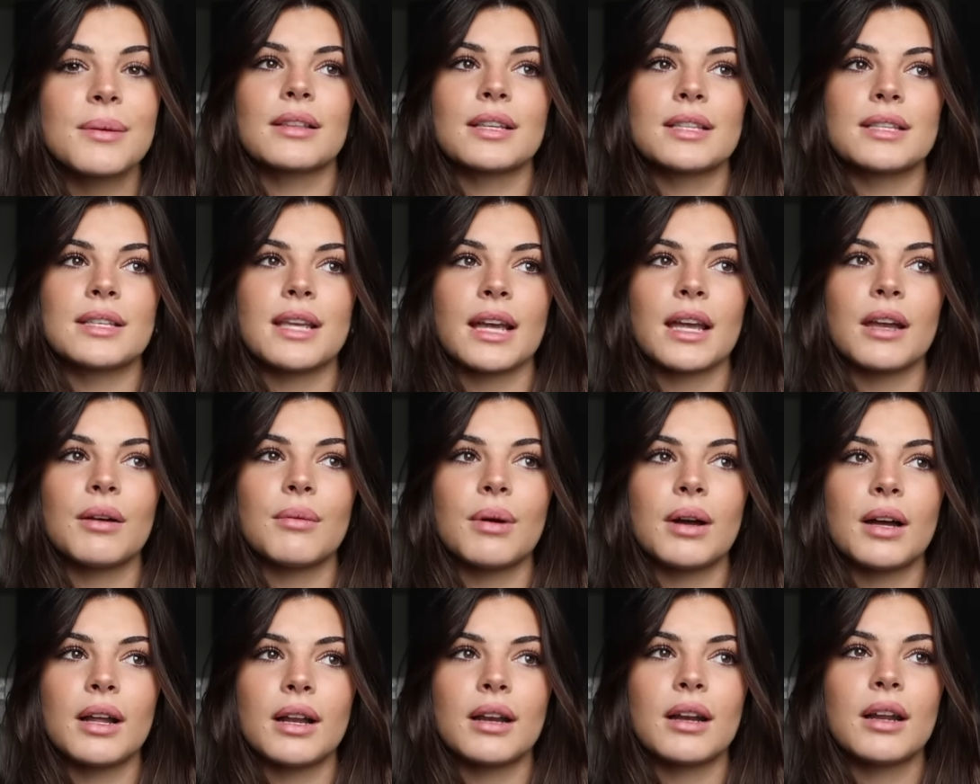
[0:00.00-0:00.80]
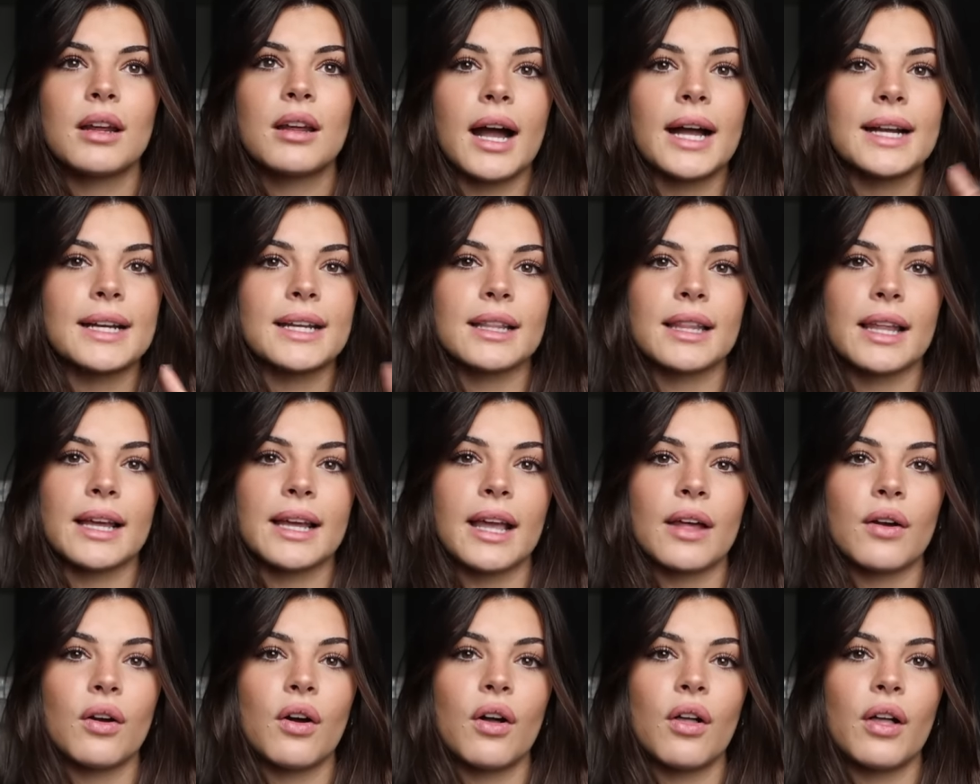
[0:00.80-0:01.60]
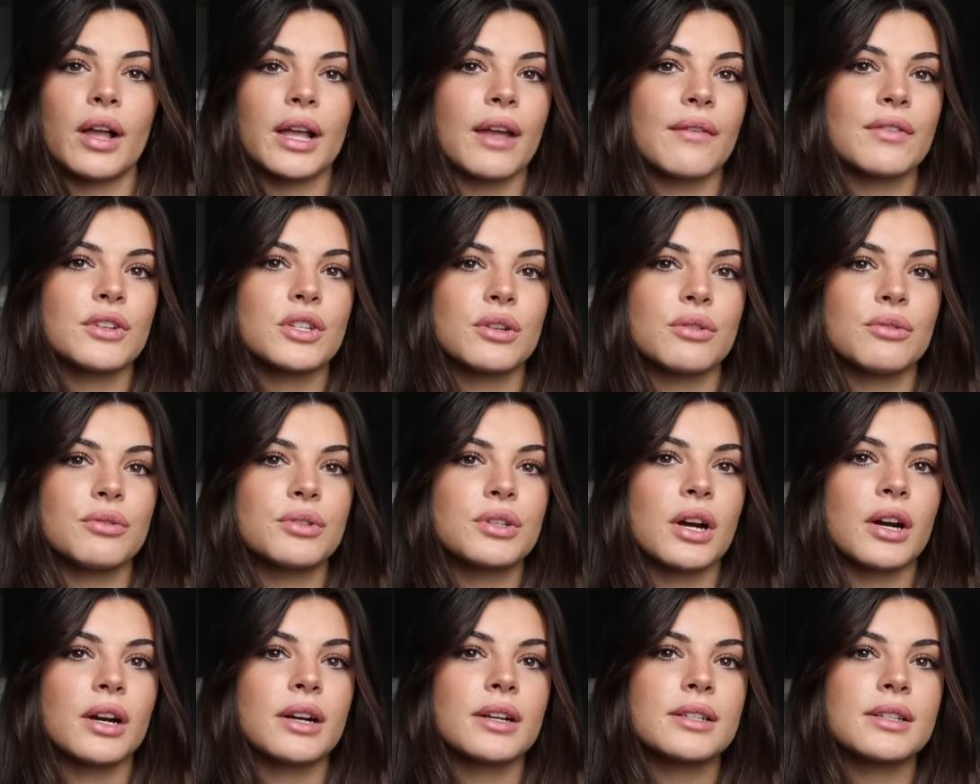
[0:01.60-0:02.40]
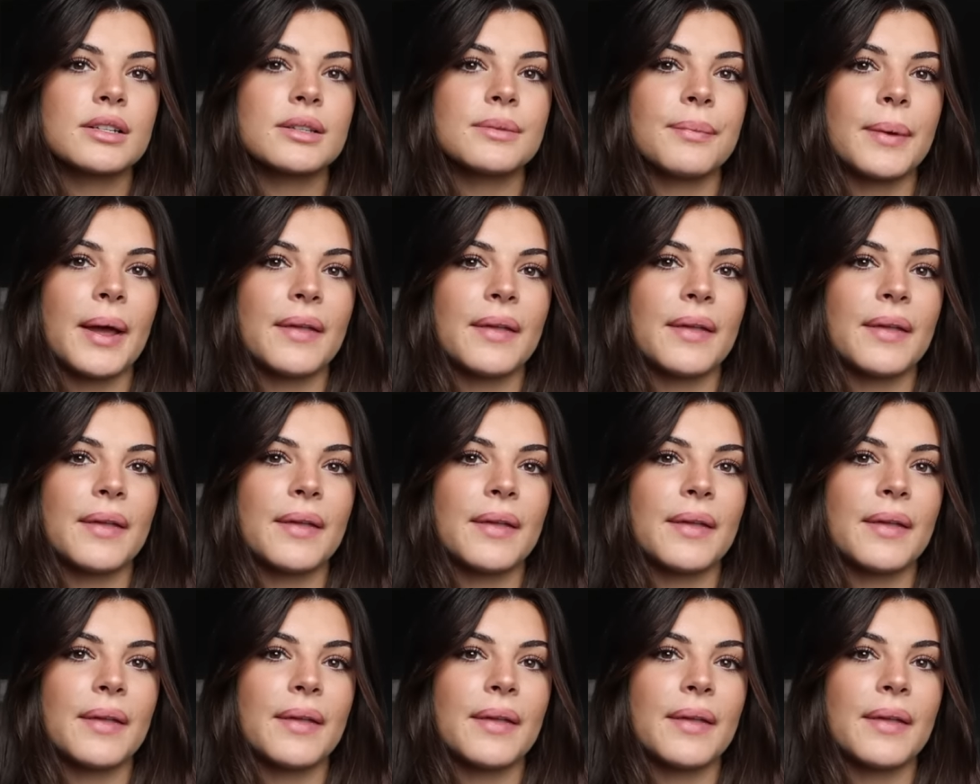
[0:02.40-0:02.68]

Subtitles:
The second one I didn't like at all. I gave it 2 stars.